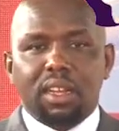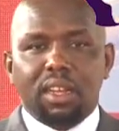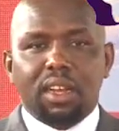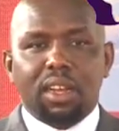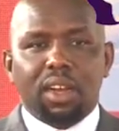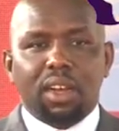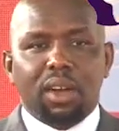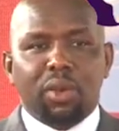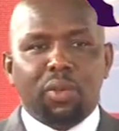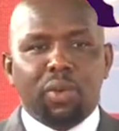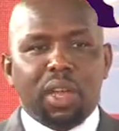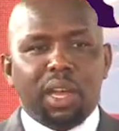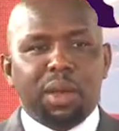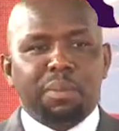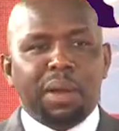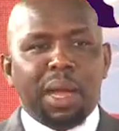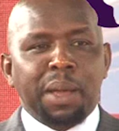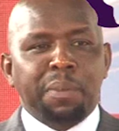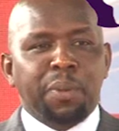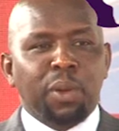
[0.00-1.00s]
where
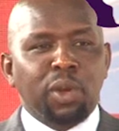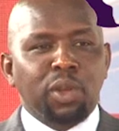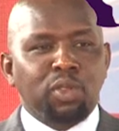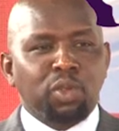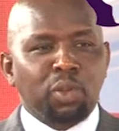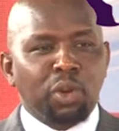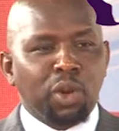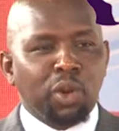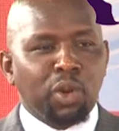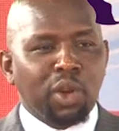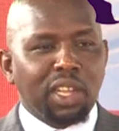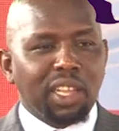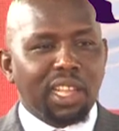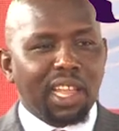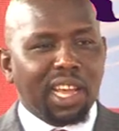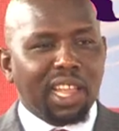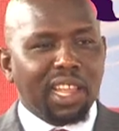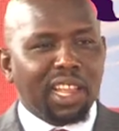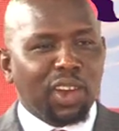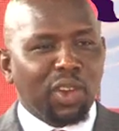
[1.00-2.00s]
my points will go in
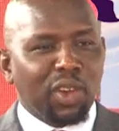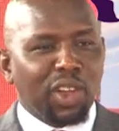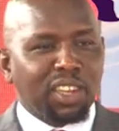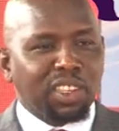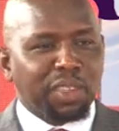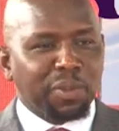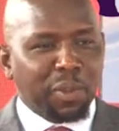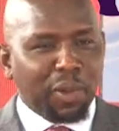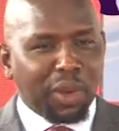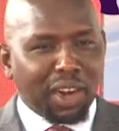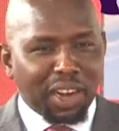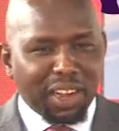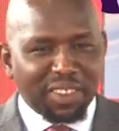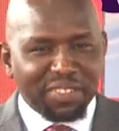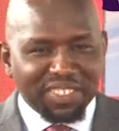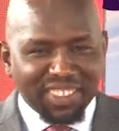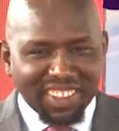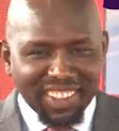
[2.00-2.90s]
the other loyalty program.